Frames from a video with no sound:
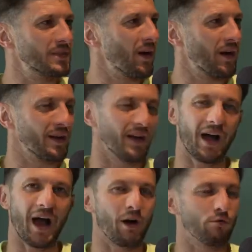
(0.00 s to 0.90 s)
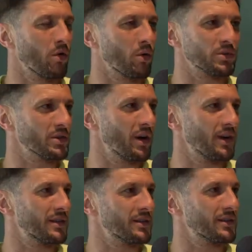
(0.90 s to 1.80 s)
like, how wrong was
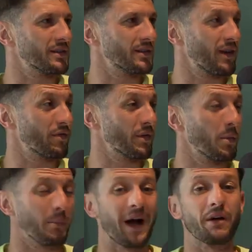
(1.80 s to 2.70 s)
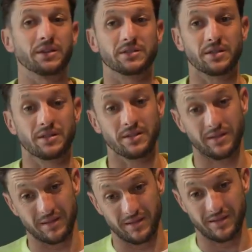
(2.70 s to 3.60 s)
I? And I feel embarrassed to,
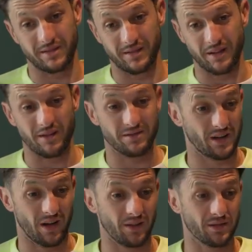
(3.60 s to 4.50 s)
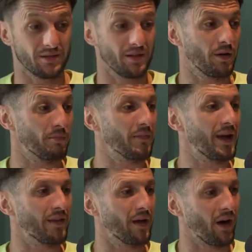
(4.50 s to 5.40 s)

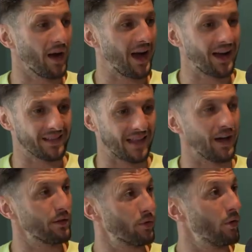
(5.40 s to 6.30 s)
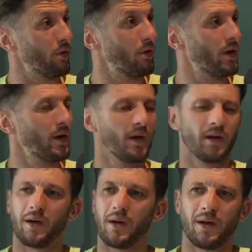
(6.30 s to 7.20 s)
admit that I had that thought.
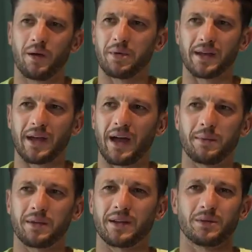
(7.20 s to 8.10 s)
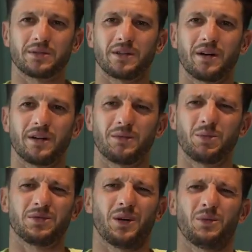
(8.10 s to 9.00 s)
But he came in, he was like,
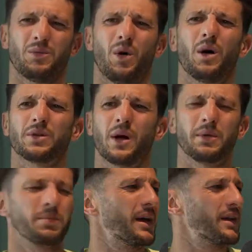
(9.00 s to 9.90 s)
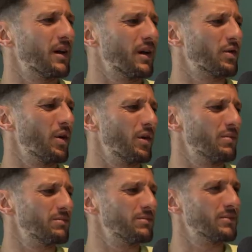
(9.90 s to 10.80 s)
why would I be playing? Like, I've got
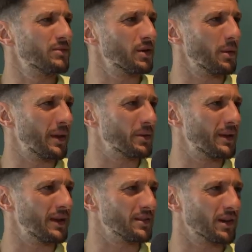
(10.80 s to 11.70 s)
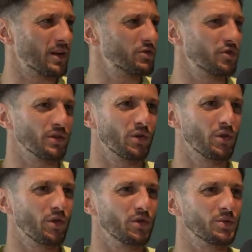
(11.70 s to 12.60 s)
the best players in the country. Of
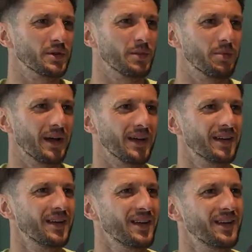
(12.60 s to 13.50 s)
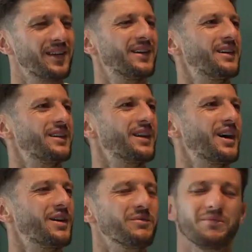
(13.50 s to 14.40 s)
course we're going to play.
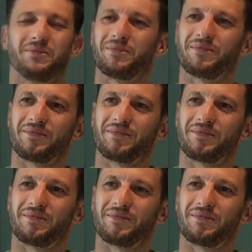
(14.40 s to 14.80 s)
And